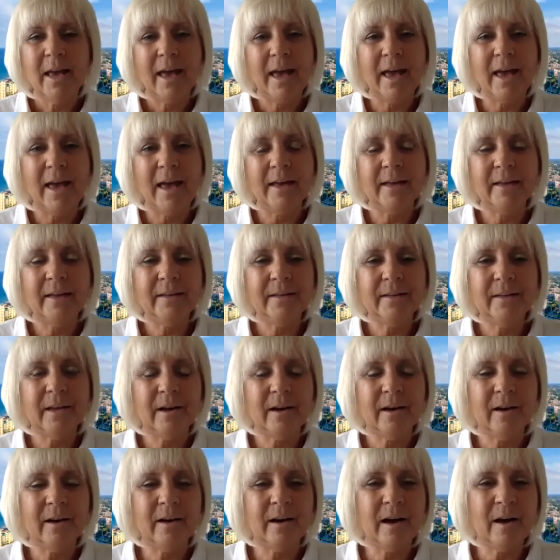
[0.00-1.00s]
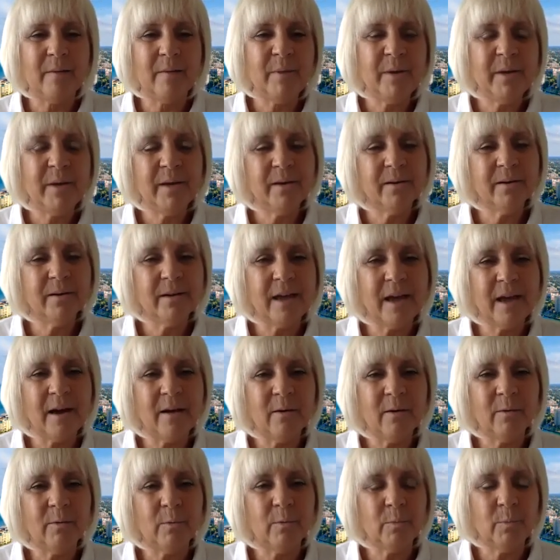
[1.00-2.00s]
And I'm here
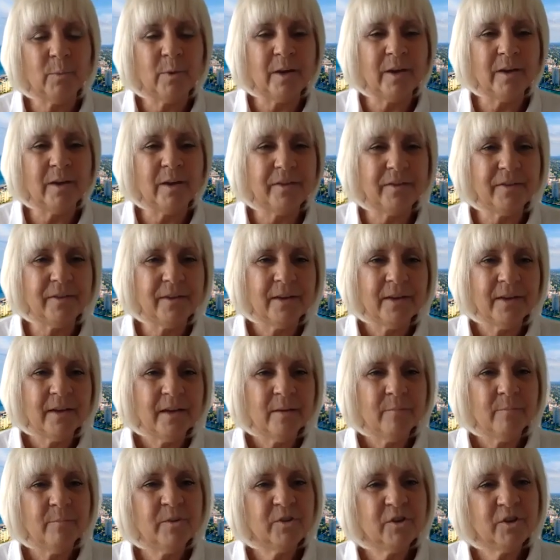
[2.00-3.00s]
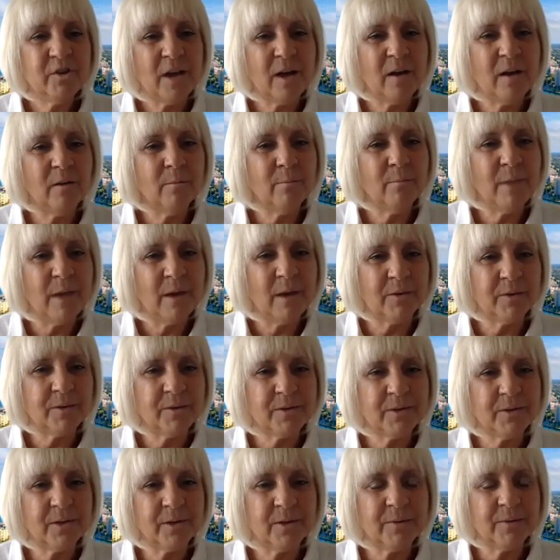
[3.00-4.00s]
now with Michelle
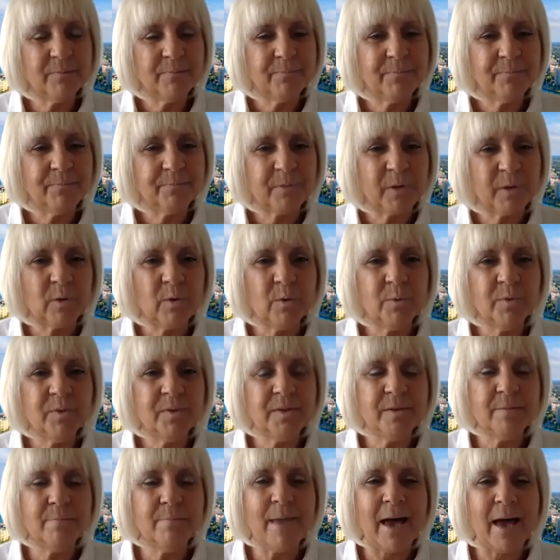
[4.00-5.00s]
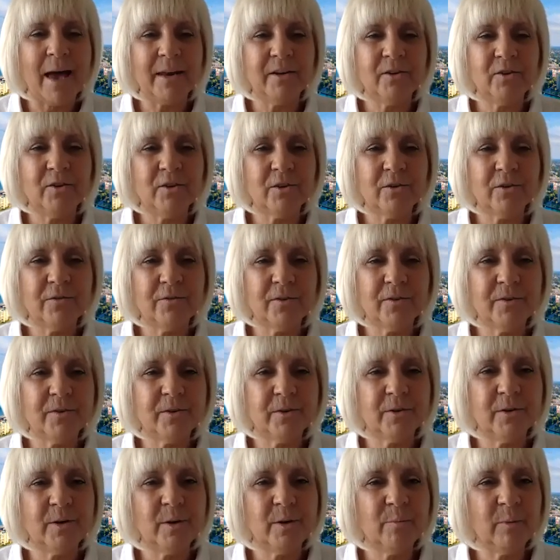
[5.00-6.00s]
Melcer, who is the manager for
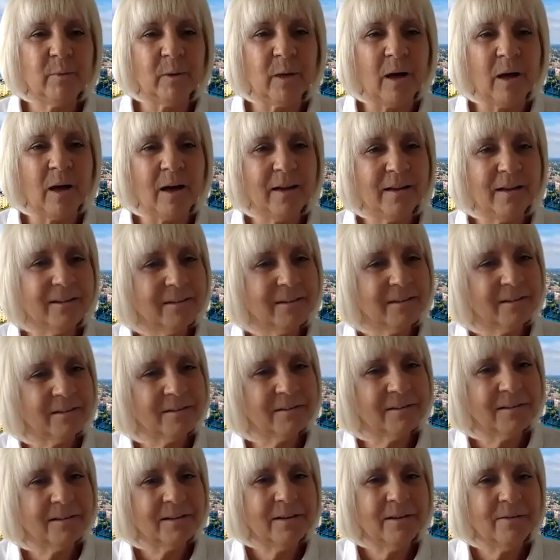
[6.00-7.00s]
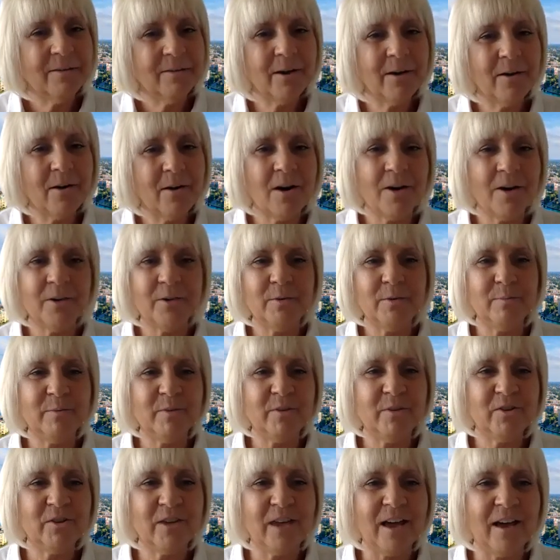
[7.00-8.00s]
Dirty Blonde. Where are you,
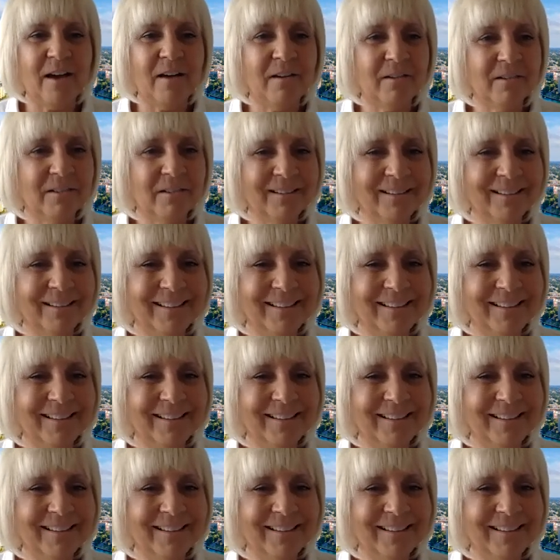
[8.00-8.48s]
Michelle?